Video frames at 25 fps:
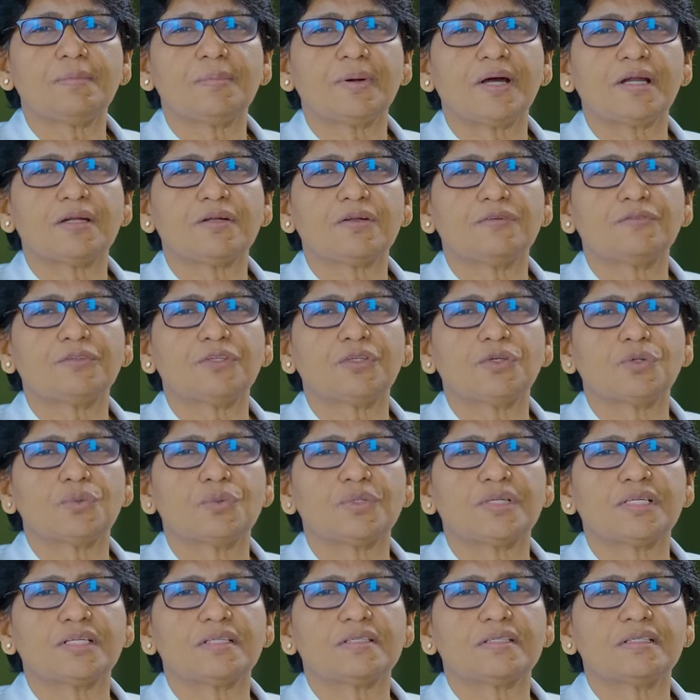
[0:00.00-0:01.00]
part of the
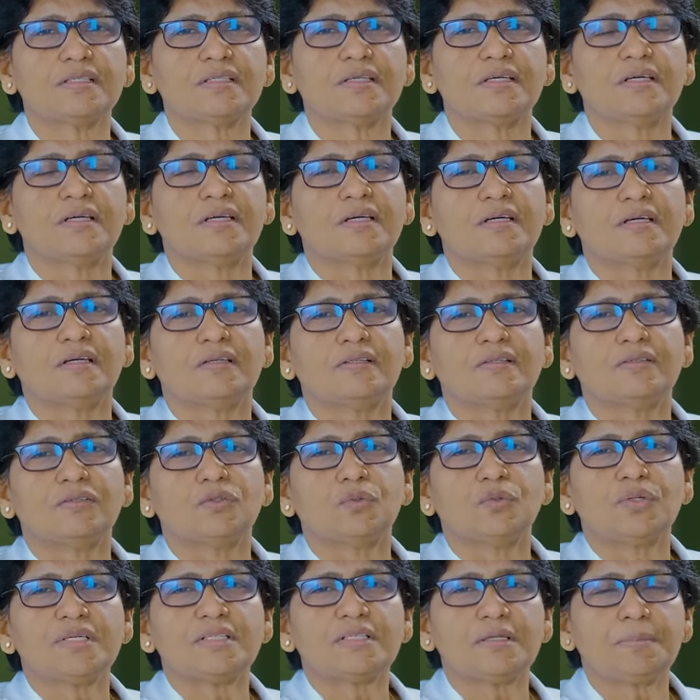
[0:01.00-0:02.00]
uterus
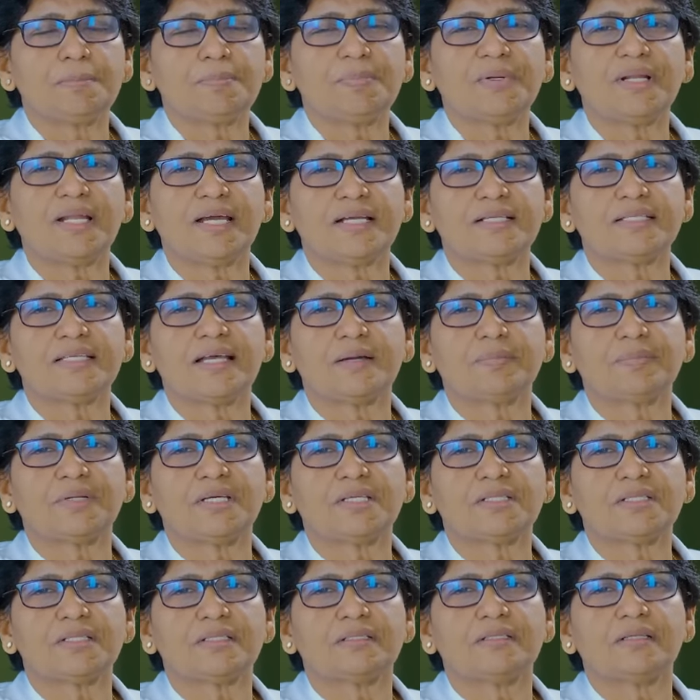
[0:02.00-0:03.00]
through a simple
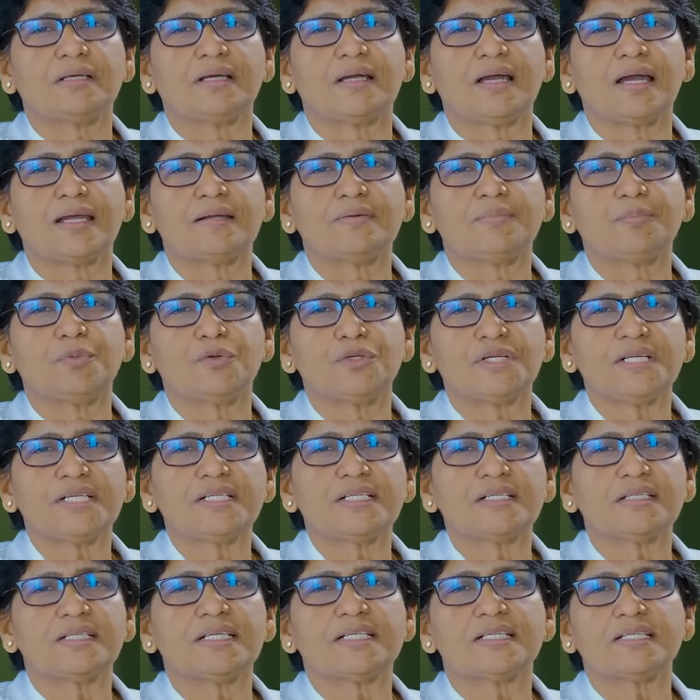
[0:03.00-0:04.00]
examination and put it
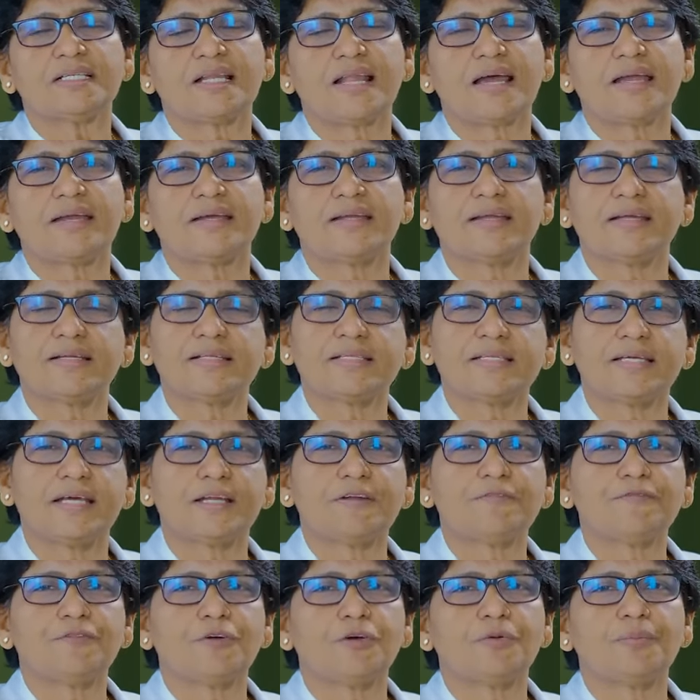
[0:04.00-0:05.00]
in a slide and
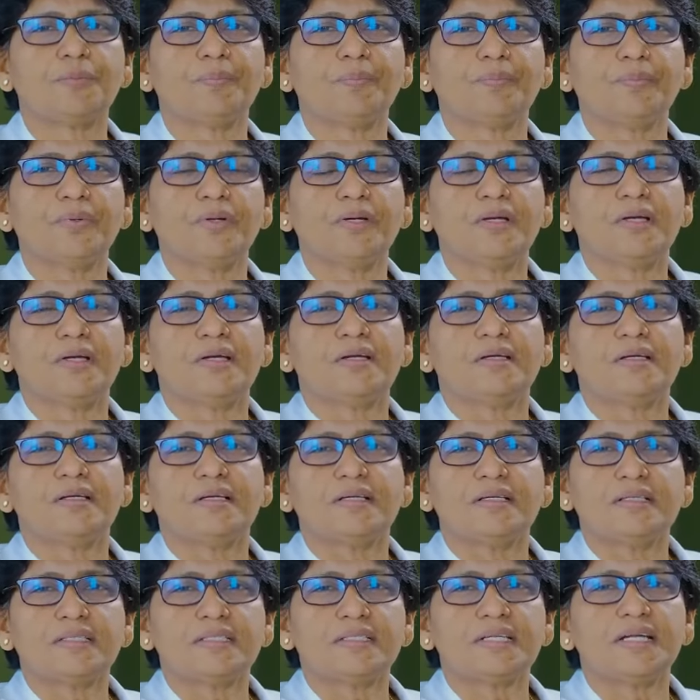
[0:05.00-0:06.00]
send for
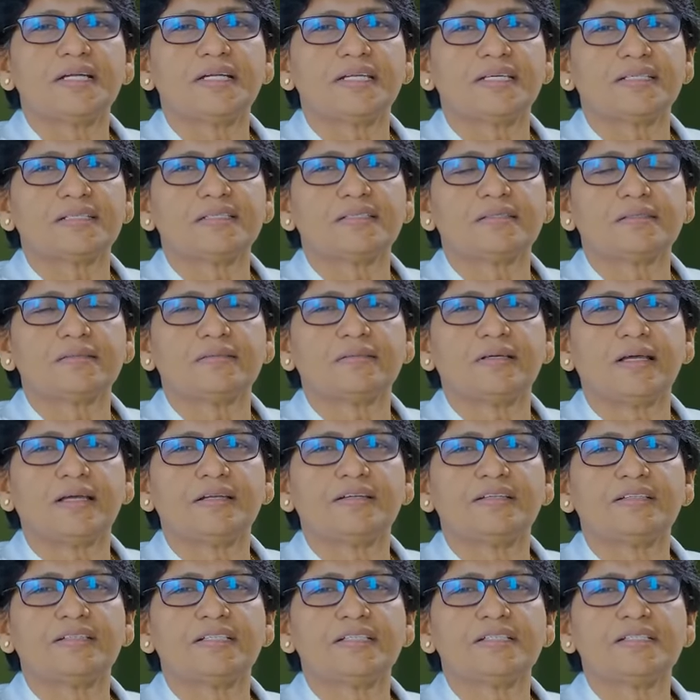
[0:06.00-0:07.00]
studies,
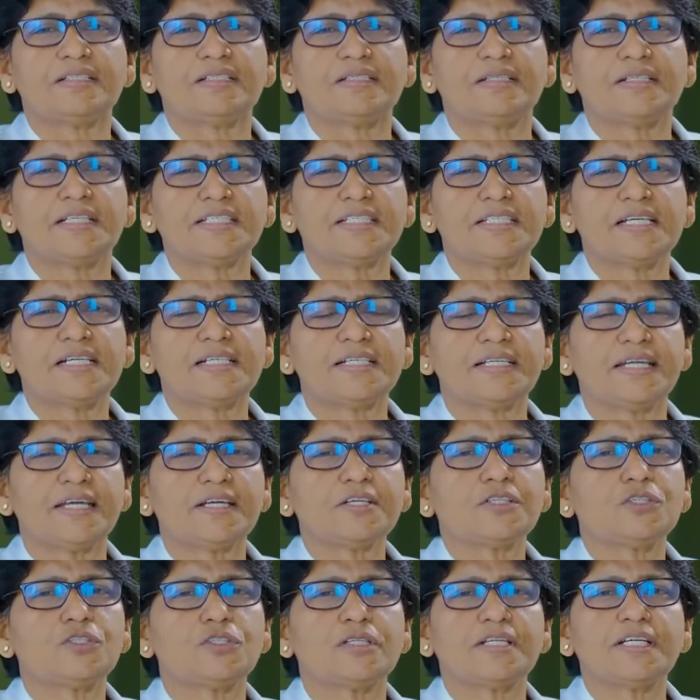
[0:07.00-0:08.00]
and the result
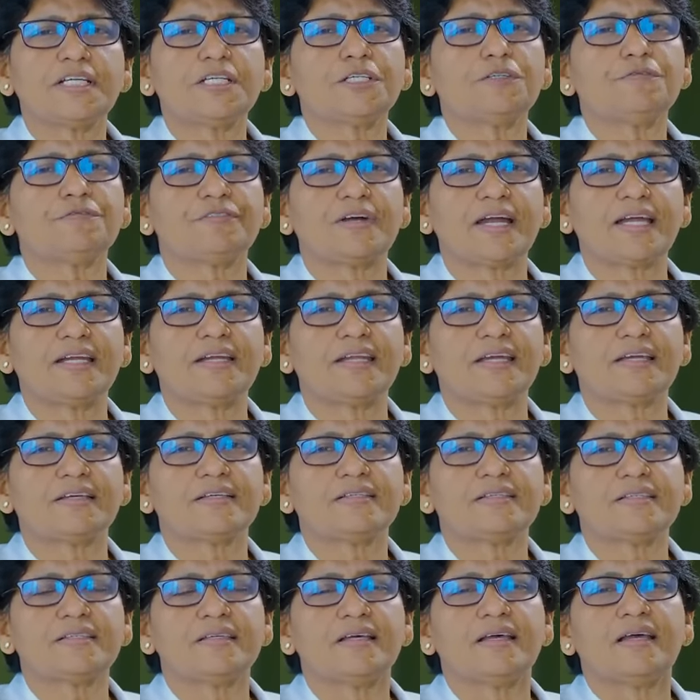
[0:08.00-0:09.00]
takes three to five days,
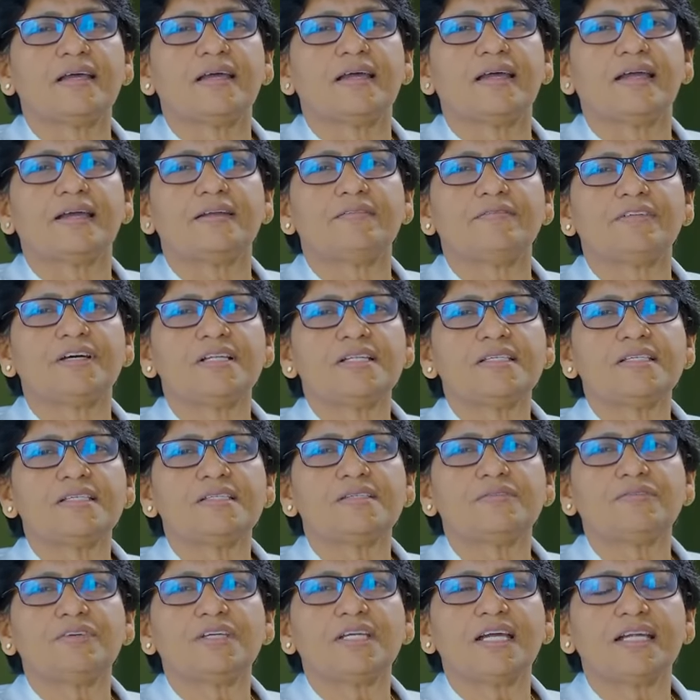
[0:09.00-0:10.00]
and
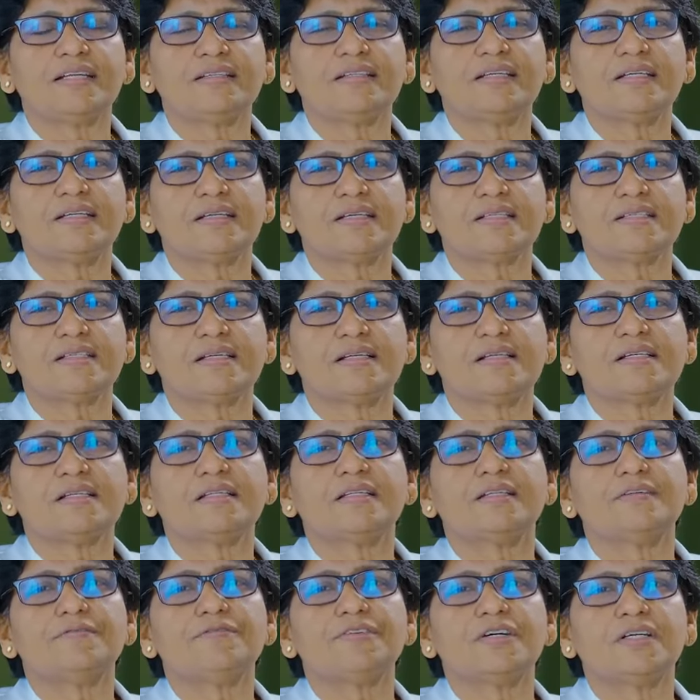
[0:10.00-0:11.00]
once we get the result,
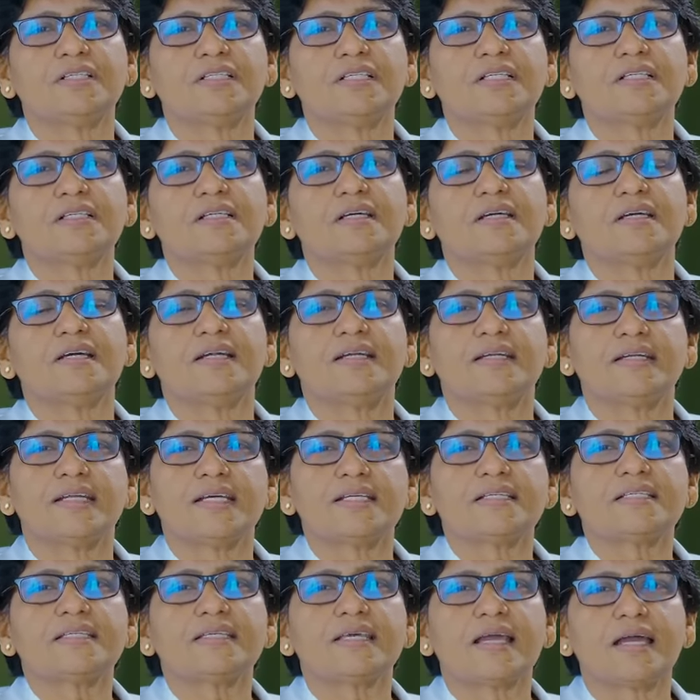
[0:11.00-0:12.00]
the further
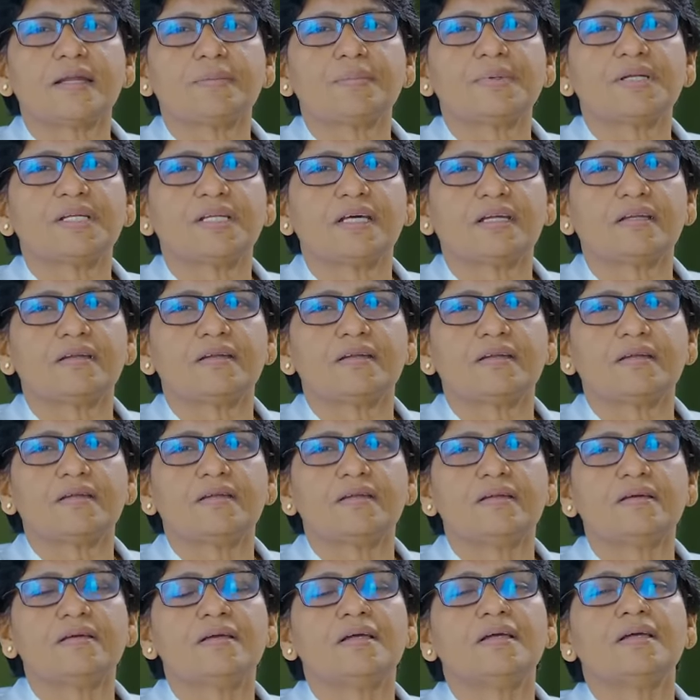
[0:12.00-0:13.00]
tests can be done.
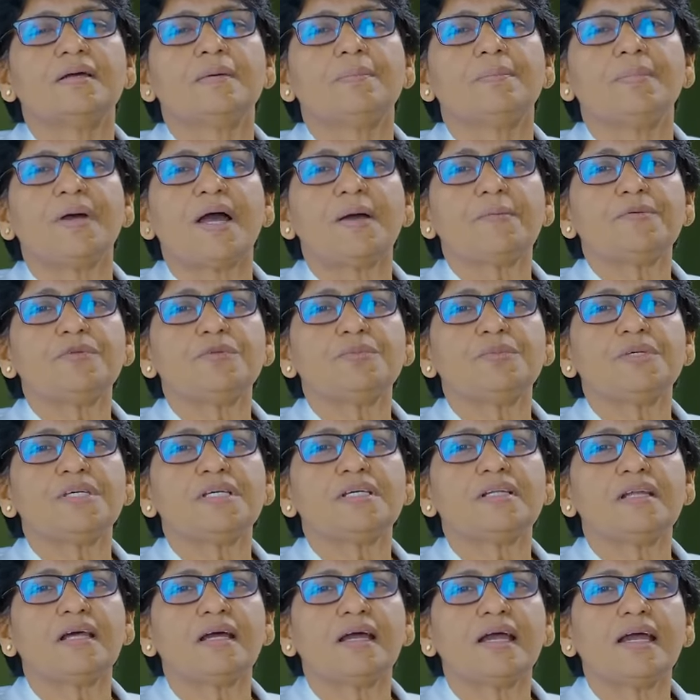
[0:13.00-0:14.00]
Pap
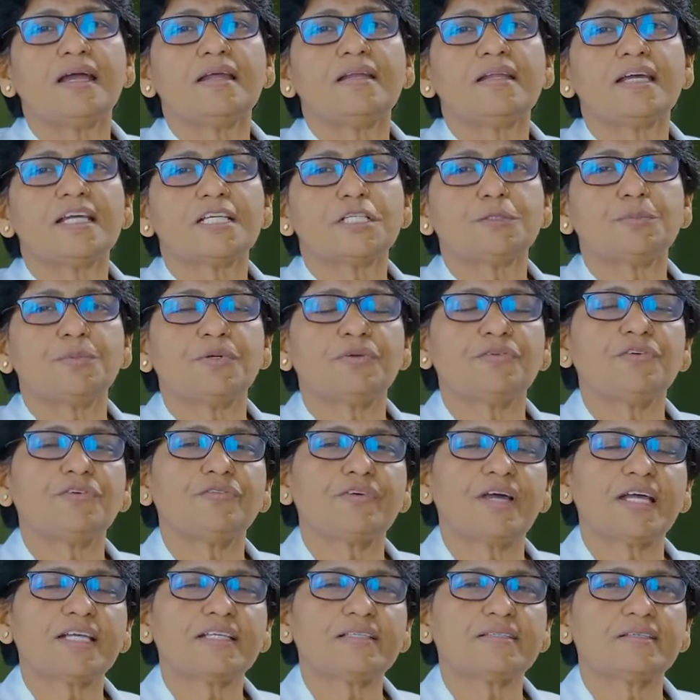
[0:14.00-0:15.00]
smear and H P V
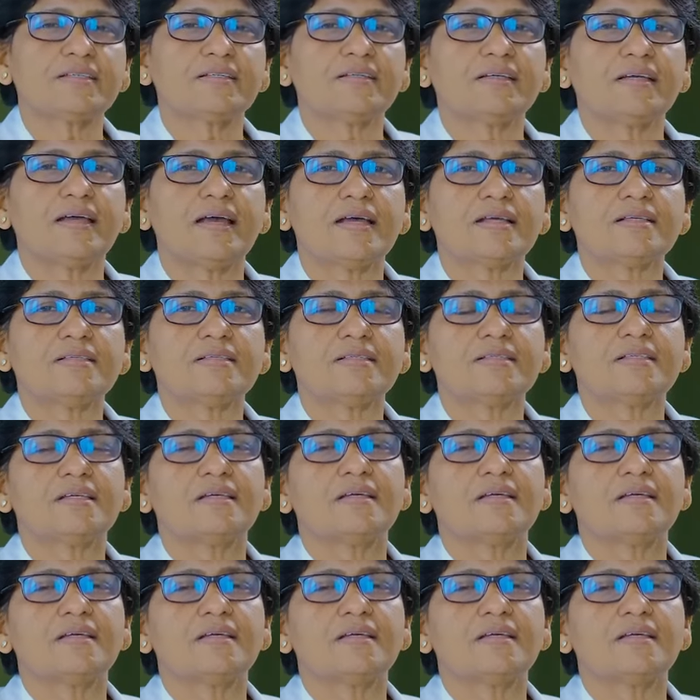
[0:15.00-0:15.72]
vaccine has